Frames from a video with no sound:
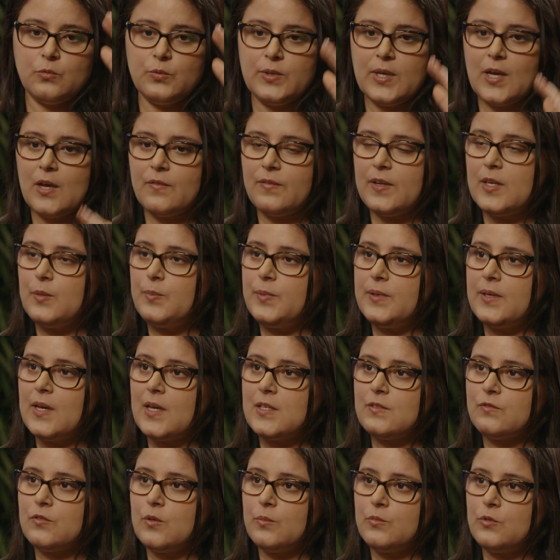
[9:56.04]
we have
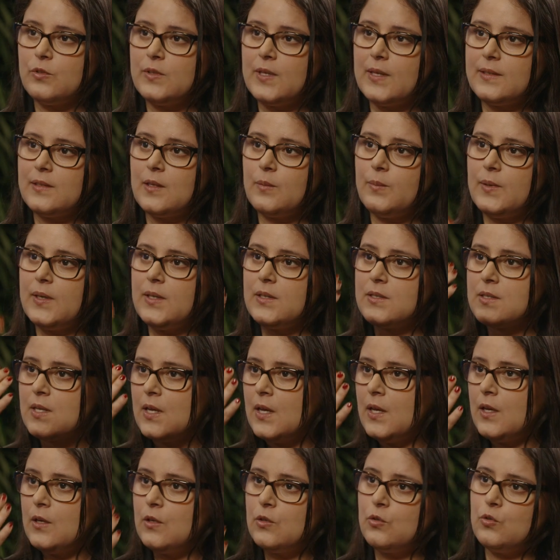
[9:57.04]
APIs from the database,
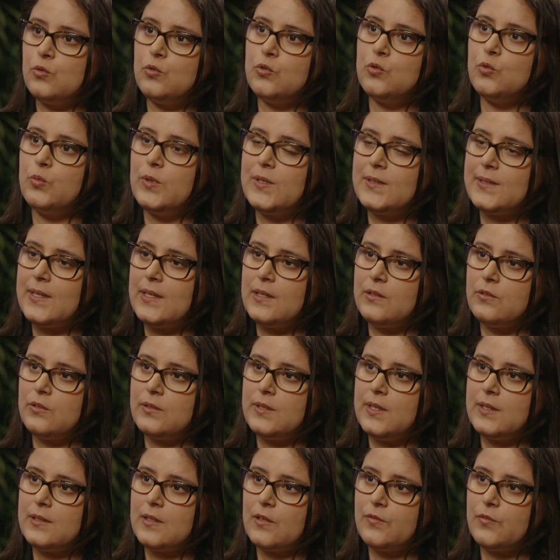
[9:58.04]
Glue will take
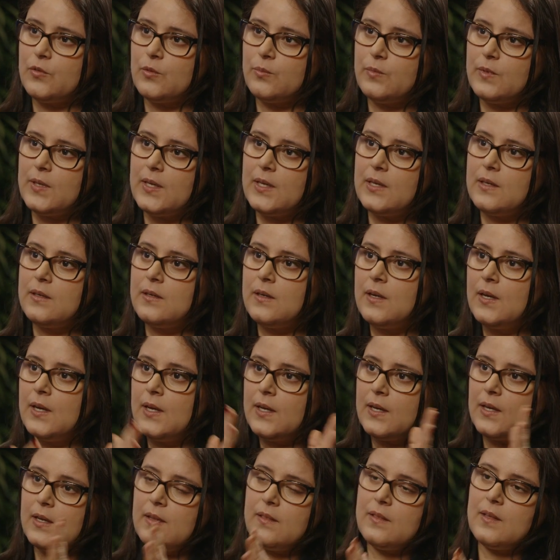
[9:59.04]
the data from there,
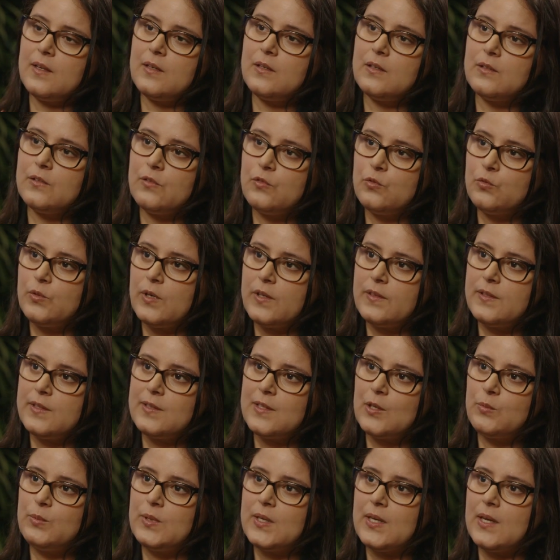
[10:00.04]
and then through
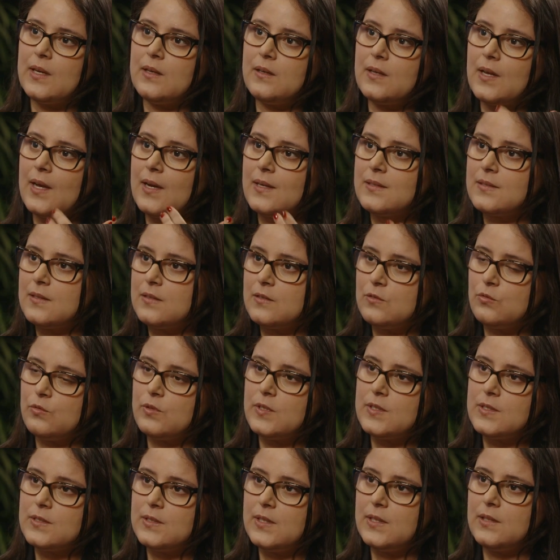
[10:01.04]
Athena we can access to
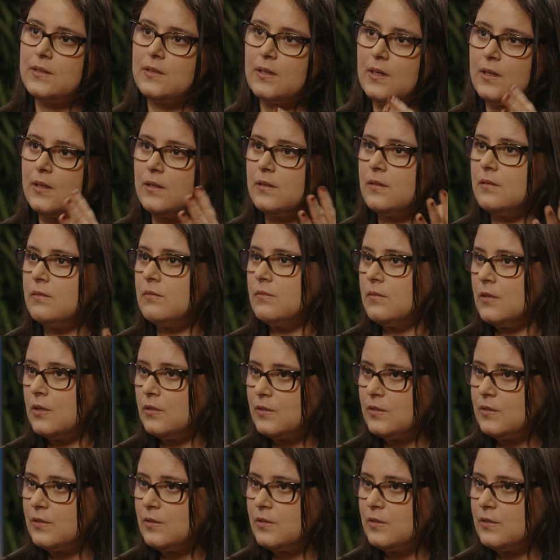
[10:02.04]
this data in